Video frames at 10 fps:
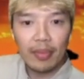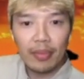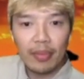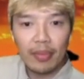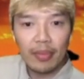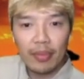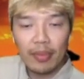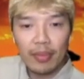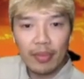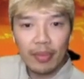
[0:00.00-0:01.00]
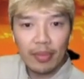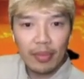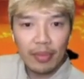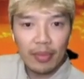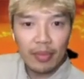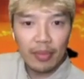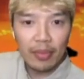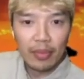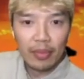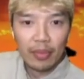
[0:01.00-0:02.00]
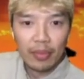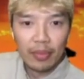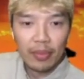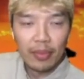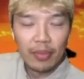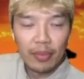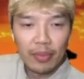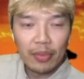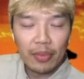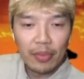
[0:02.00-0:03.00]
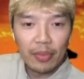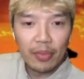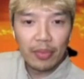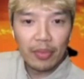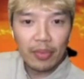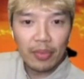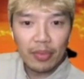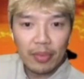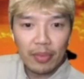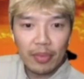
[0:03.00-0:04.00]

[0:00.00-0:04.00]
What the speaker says: (silent)